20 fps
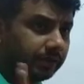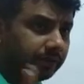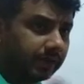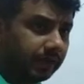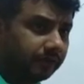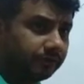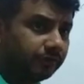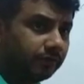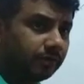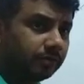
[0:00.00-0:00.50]
it
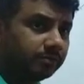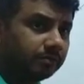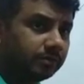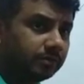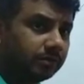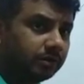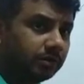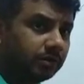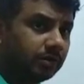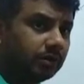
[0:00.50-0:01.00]
can form?
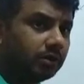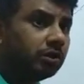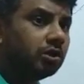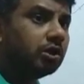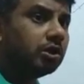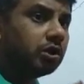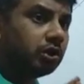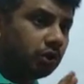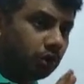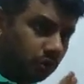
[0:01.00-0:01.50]

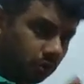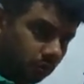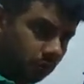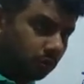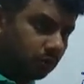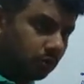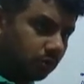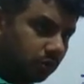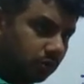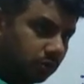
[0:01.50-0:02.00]

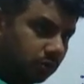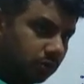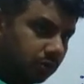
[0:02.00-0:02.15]
2,